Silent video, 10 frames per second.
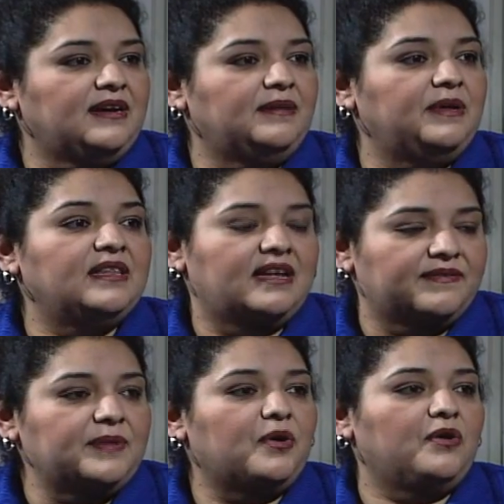A lot of
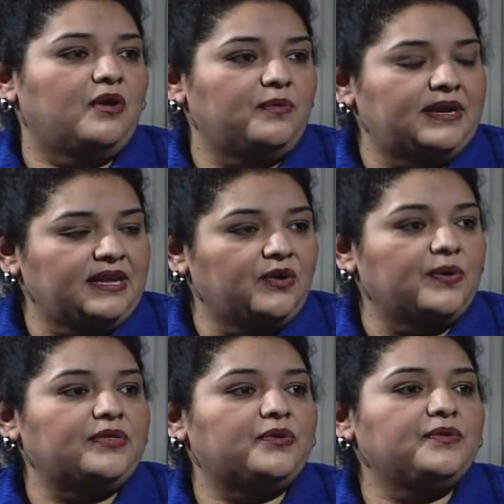them are already
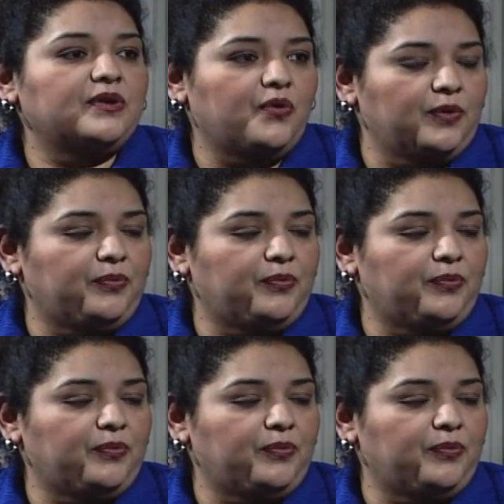going through the court